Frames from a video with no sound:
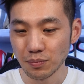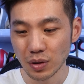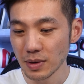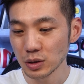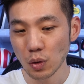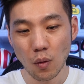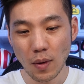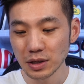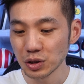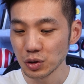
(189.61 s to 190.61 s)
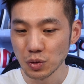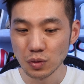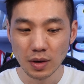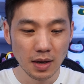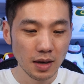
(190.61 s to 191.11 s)
A pretty much all-white
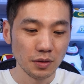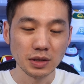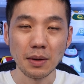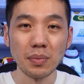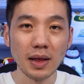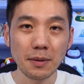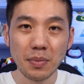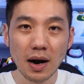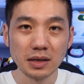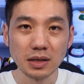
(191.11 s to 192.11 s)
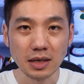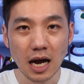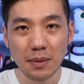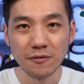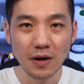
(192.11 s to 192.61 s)
shoe, some black parts and the
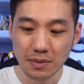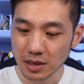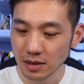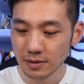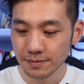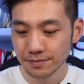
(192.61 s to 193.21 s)
carbon fiber.